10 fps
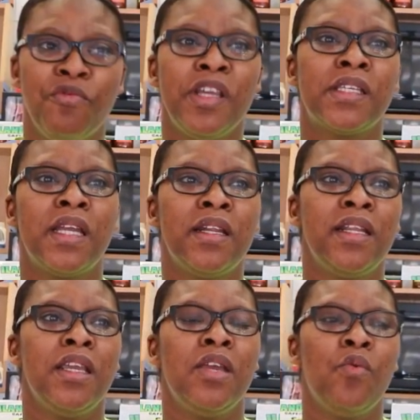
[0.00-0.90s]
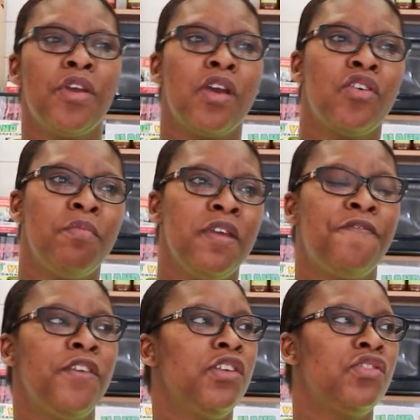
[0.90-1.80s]
Recently, we are going to be
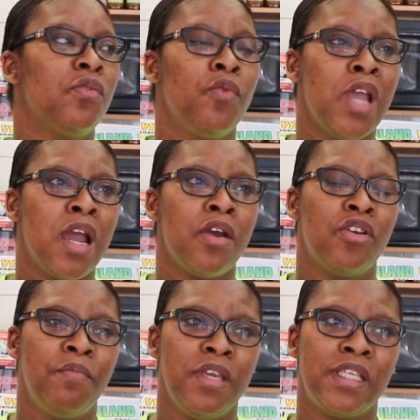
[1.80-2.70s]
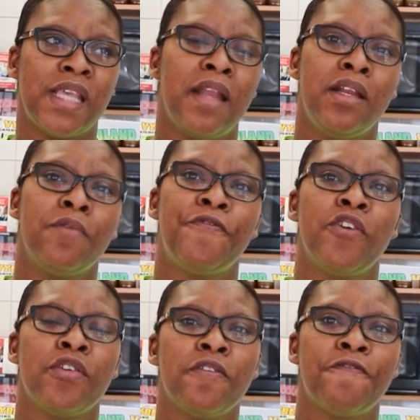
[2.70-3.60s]
signing up
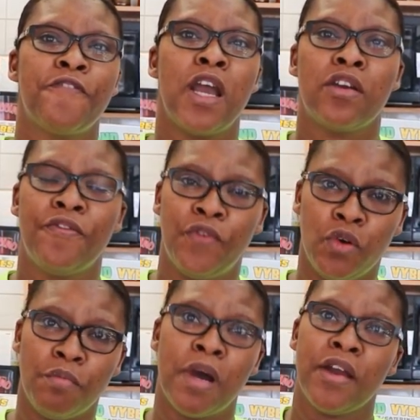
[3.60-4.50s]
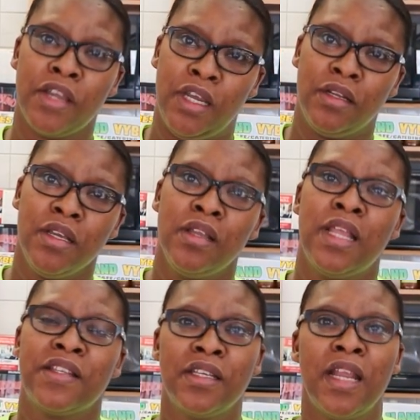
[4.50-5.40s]
for the Francophone market.
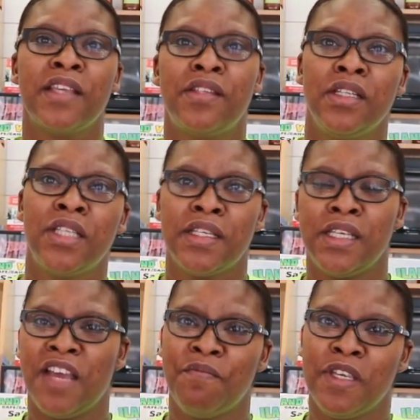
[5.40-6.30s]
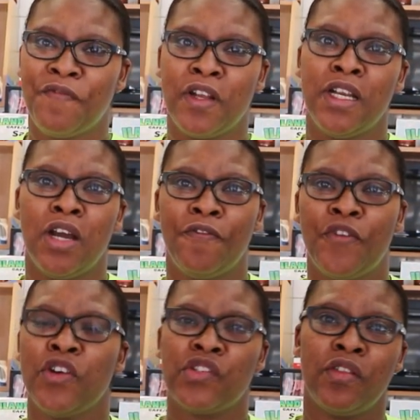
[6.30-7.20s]
That's the next thing Tessie had me filling out
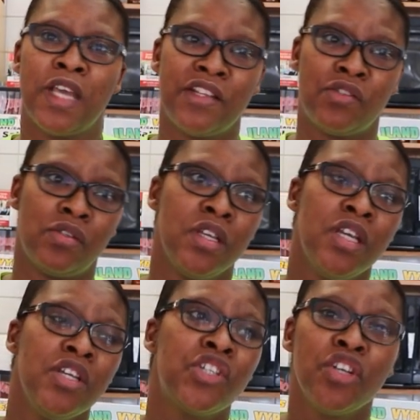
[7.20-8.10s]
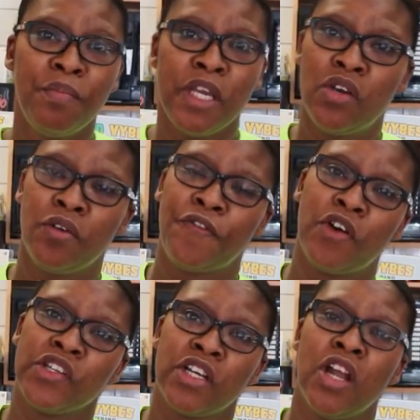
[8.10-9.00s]
for. So that should be good
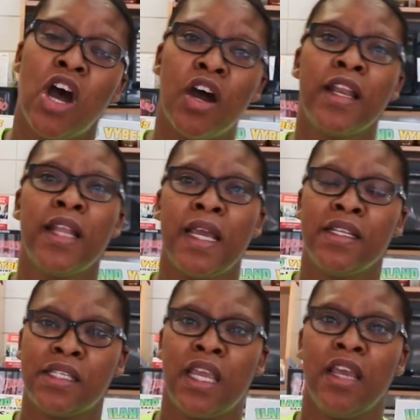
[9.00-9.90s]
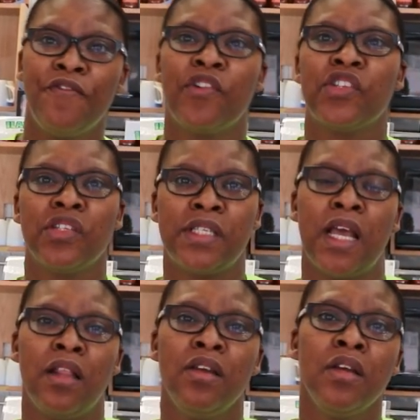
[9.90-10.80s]
for us on an online scale, for us to
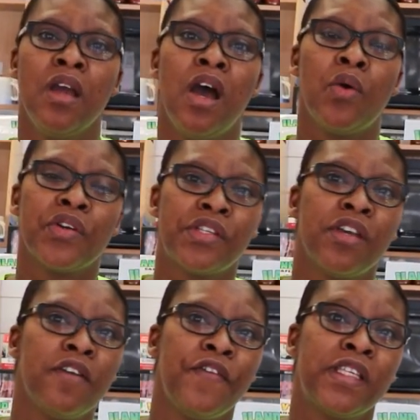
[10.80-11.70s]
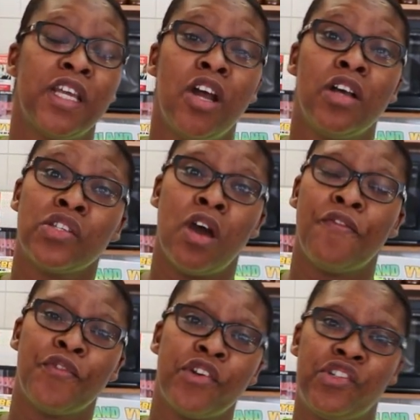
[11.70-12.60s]
sell our service and also
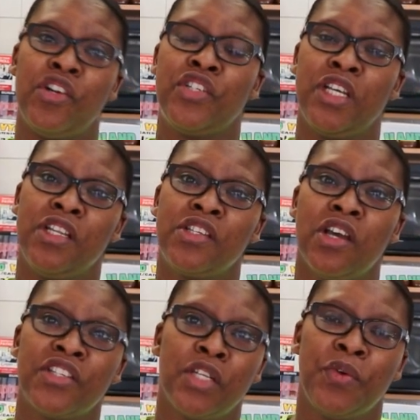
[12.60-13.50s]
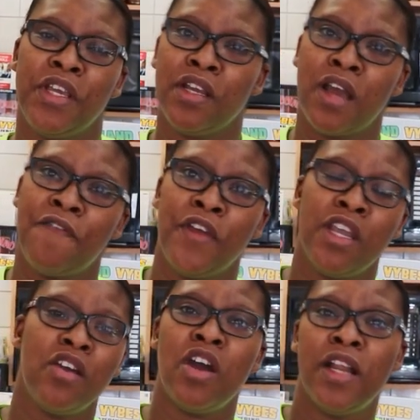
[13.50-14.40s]
offer a jerk chicken sauce that we have
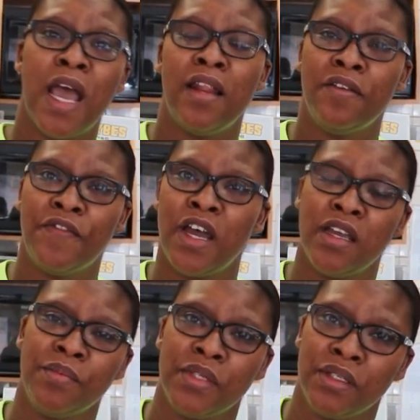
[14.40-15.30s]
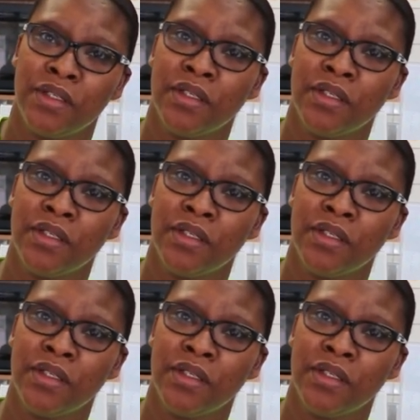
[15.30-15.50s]
here on Island Vibes.